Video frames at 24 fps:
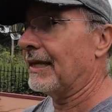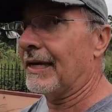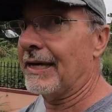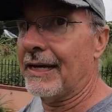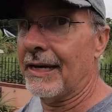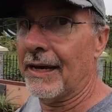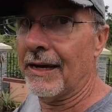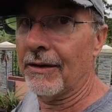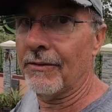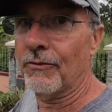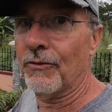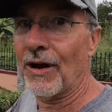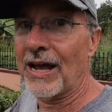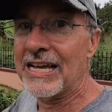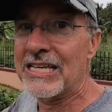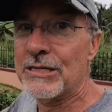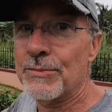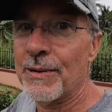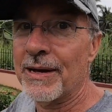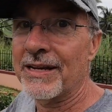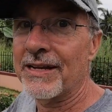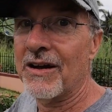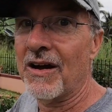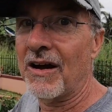the
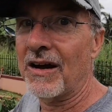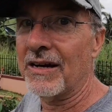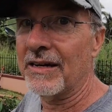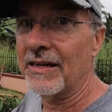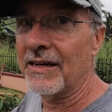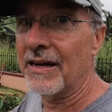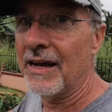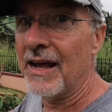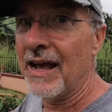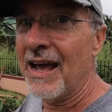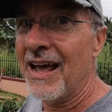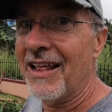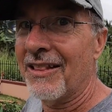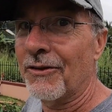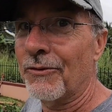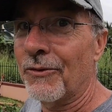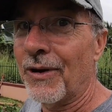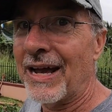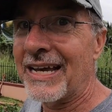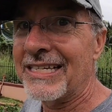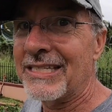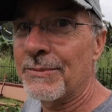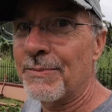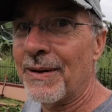raised bed garden. The
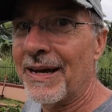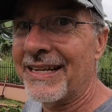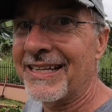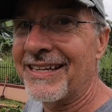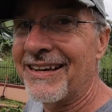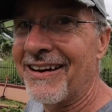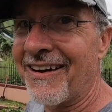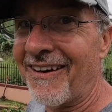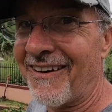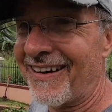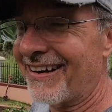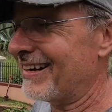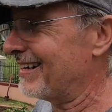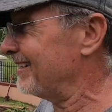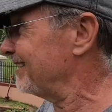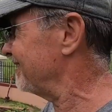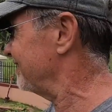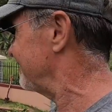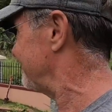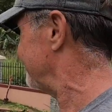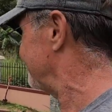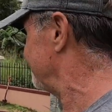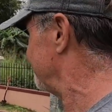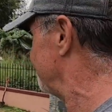raised bed garden